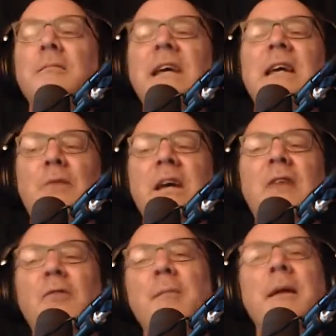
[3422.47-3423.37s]
may we
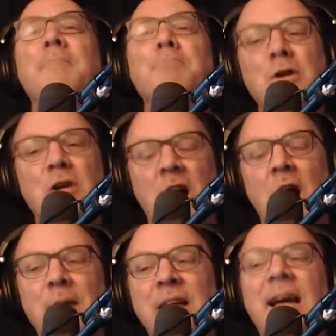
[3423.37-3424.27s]
remember
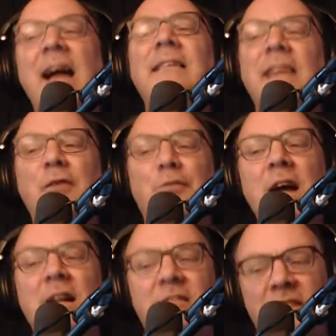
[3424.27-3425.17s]
Commandante
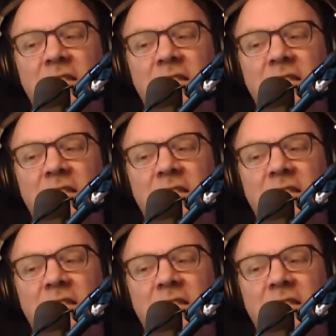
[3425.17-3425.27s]
Francis